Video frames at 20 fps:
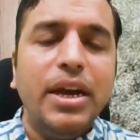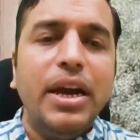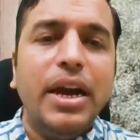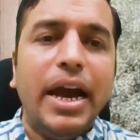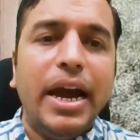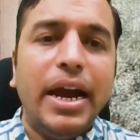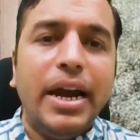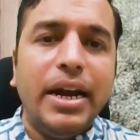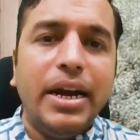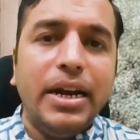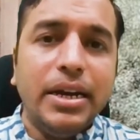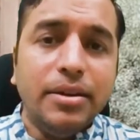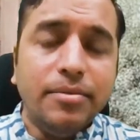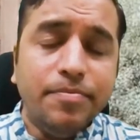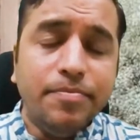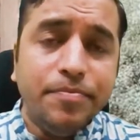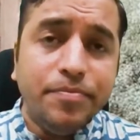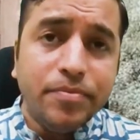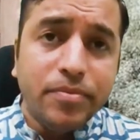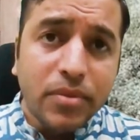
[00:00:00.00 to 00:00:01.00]
And
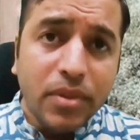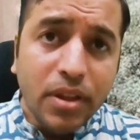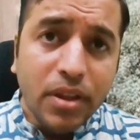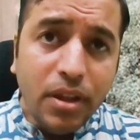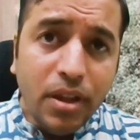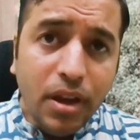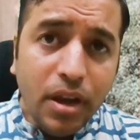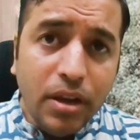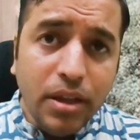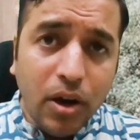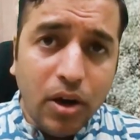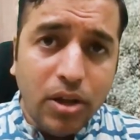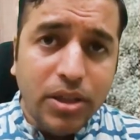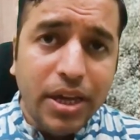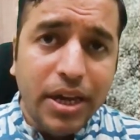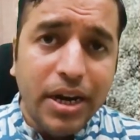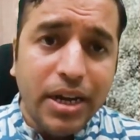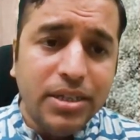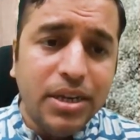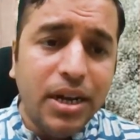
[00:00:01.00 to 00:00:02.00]
the
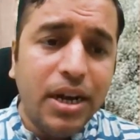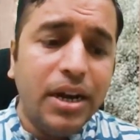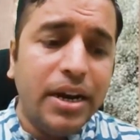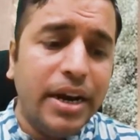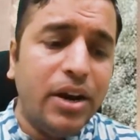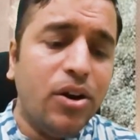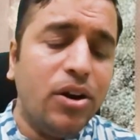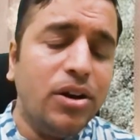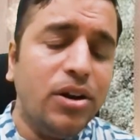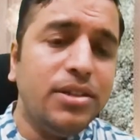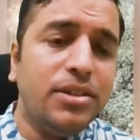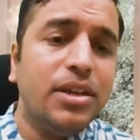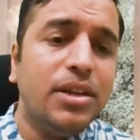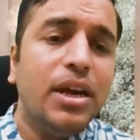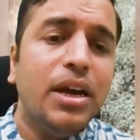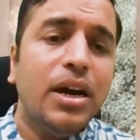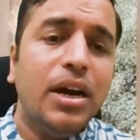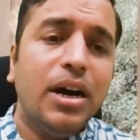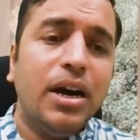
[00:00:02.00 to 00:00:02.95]
author Reginald Reynolds,